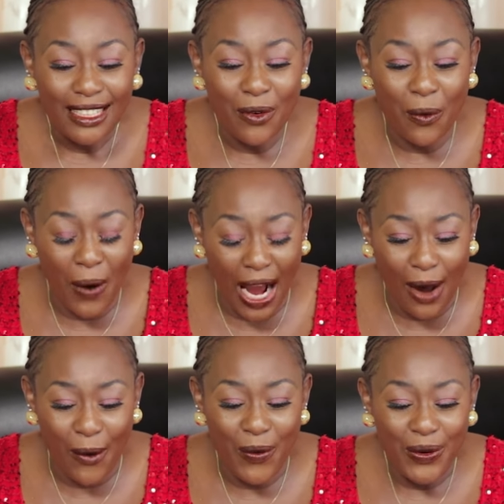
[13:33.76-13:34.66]

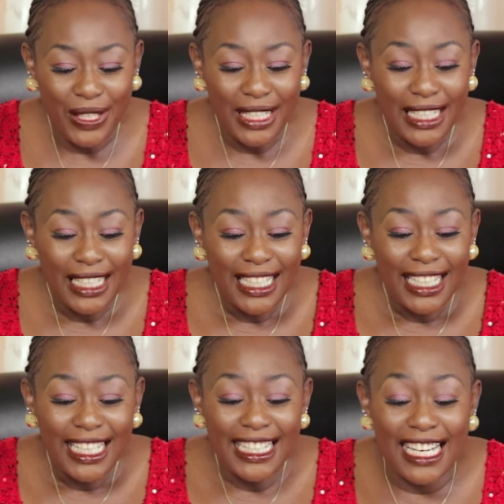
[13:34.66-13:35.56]
Wow.
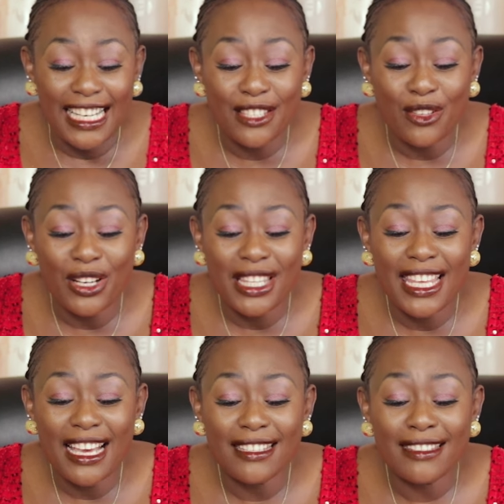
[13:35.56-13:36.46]
The reason
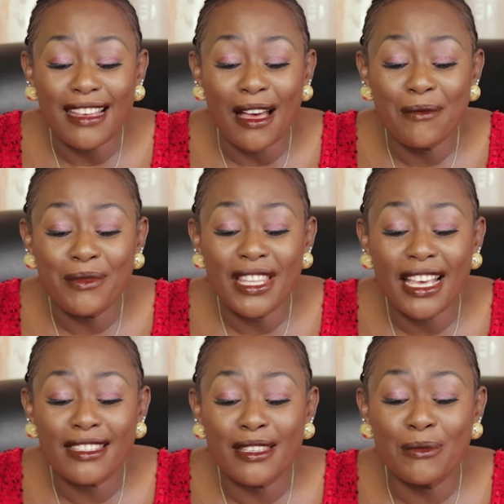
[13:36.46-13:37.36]

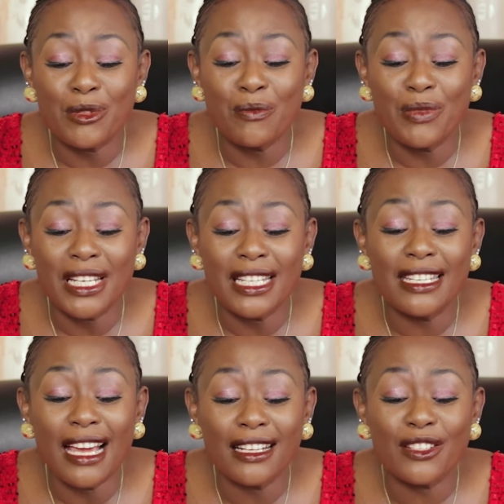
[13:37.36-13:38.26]
there seems to be
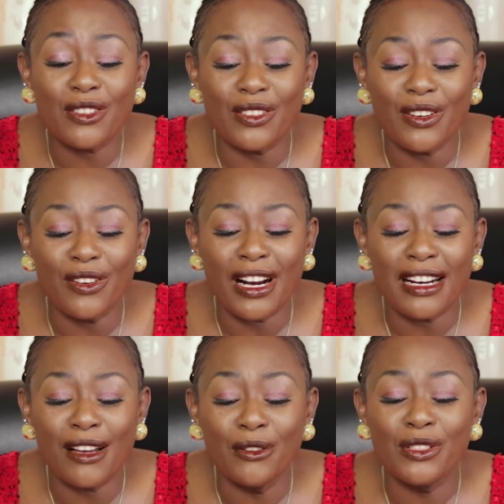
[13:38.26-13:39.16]
reduction all
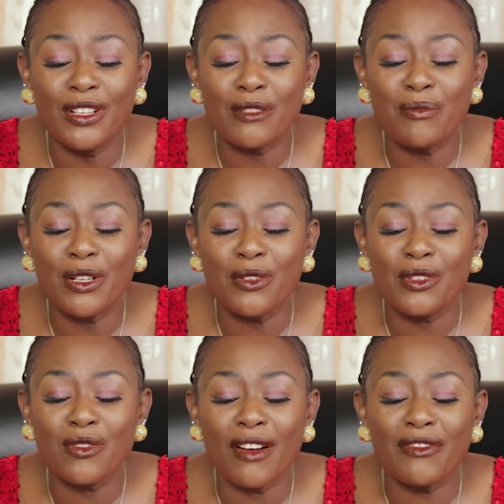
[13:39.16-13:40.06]
around you is
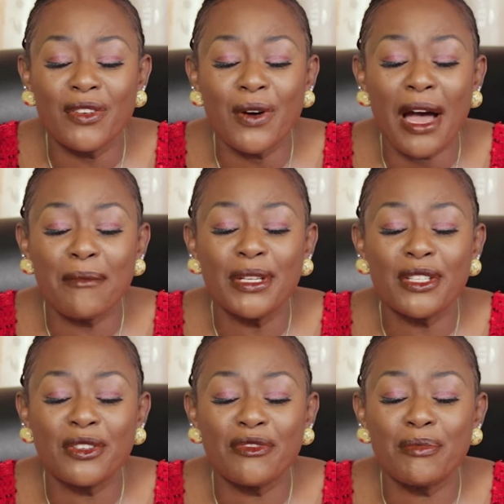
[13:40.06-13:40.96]
because you have no
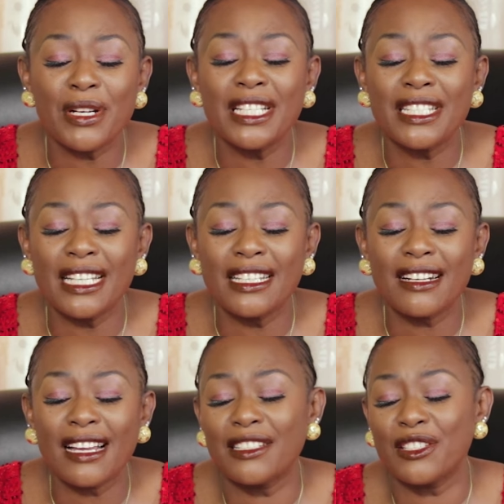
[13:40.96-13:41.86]
habit of praise and
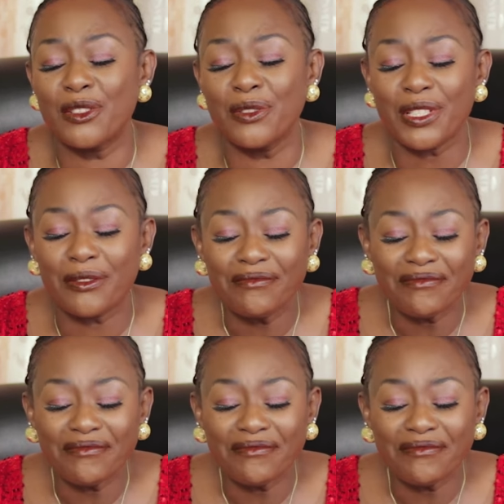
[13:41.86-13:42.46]
gratitude.